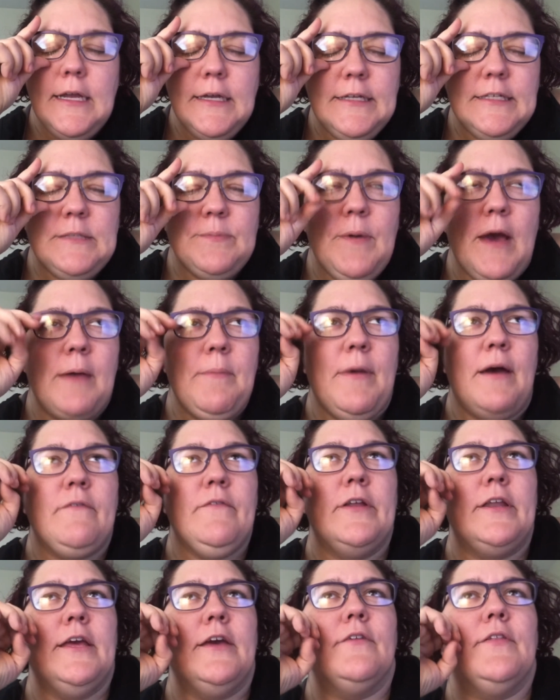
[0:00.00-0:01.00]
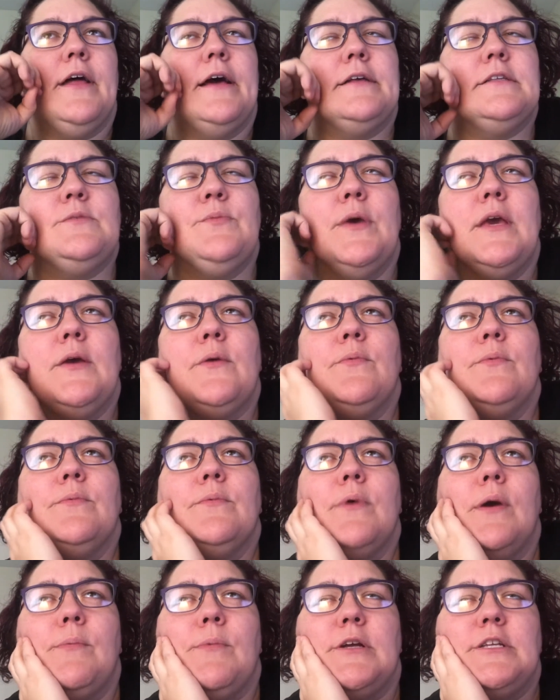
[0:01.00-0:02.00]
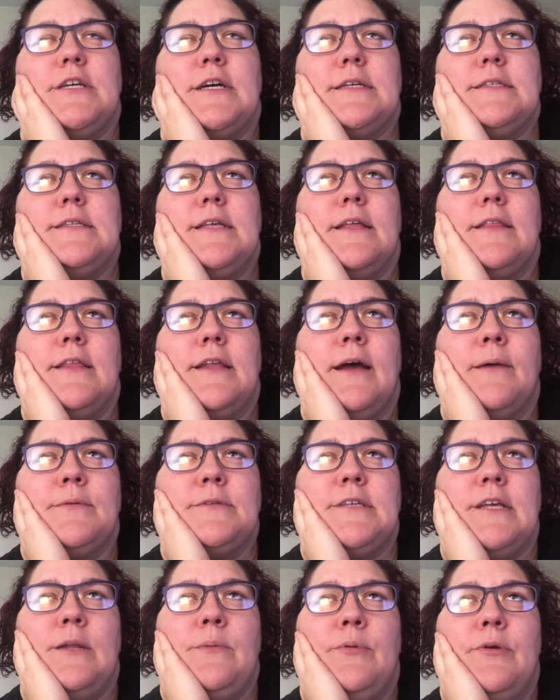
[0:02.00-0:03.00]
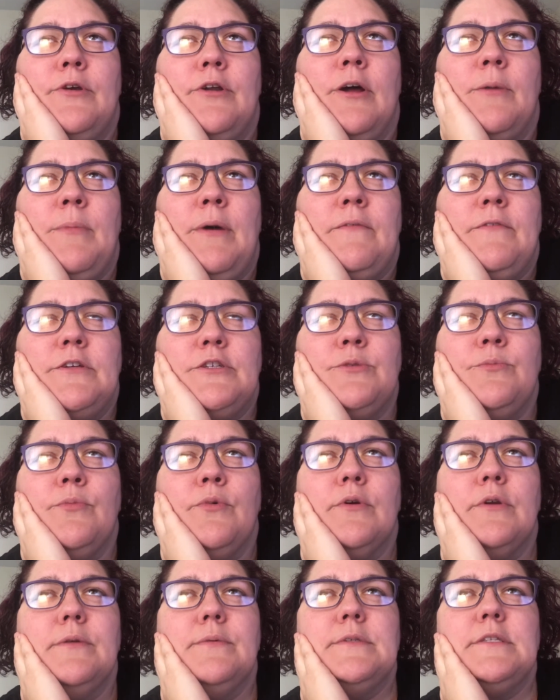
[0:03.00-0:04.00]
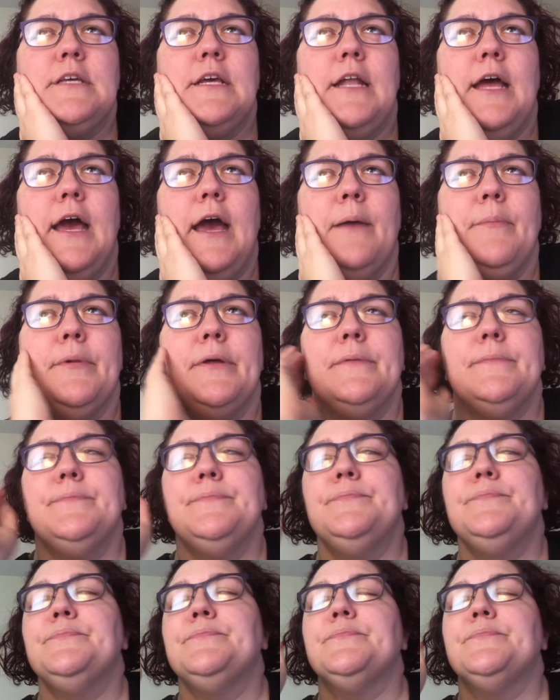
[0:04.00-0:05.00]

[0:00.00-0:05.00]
Despite my video last week in which I said that I was going to put it on my vision board and it was going to happen.